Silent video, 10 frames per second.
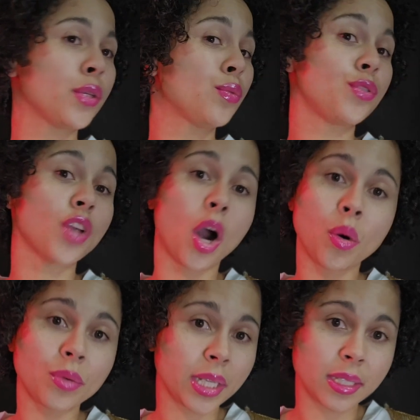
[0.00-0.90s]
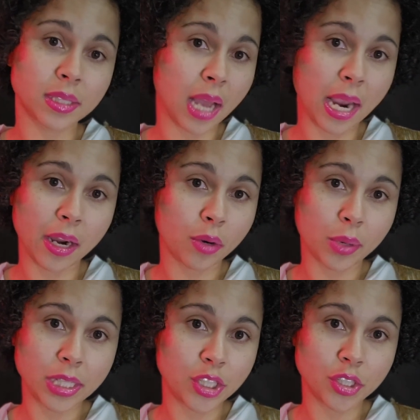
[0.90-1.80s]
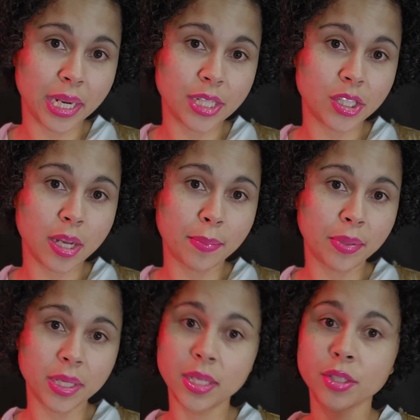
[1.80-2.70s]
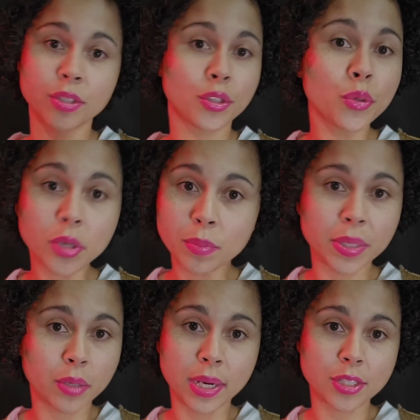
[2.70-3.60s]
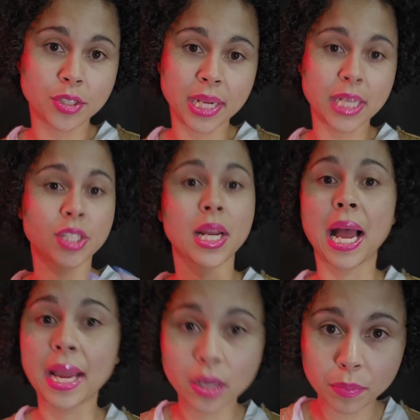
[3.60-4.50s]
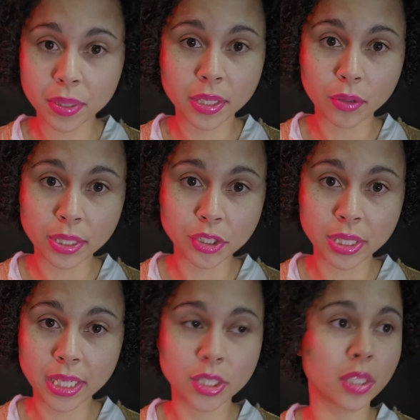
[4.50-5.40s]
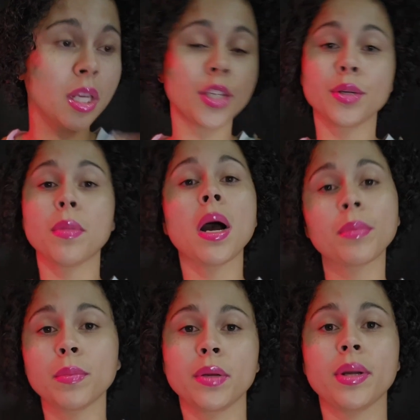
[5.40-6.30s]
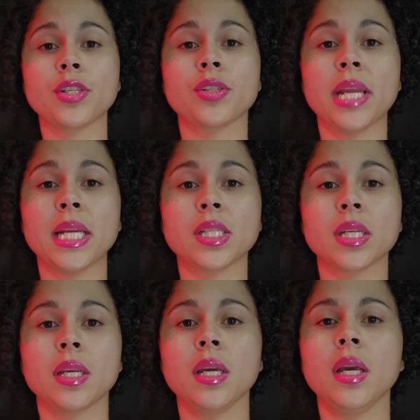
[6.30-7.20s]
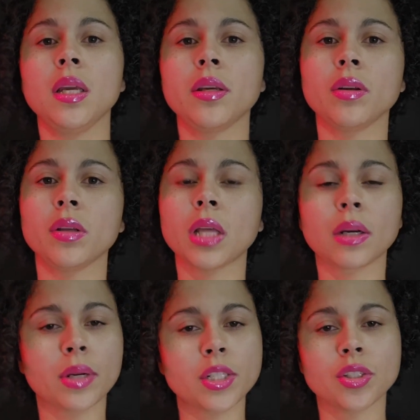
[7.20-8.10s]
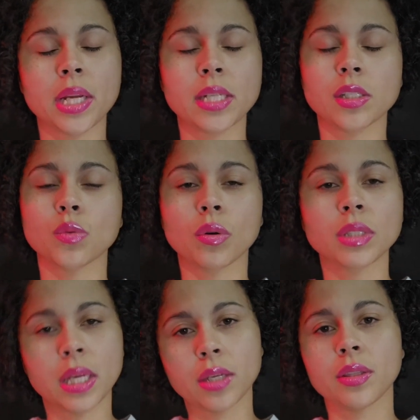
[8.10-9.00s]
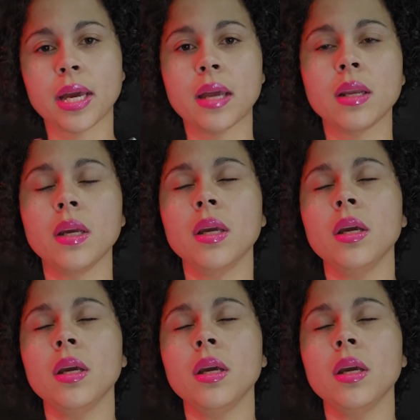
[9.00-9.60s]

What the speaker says: You don't need to hire a registered agent company. You could be a registered agent. I could be your registered agent. Your mom could be a registered agent. You know, a lot of registered agents won't tell you that.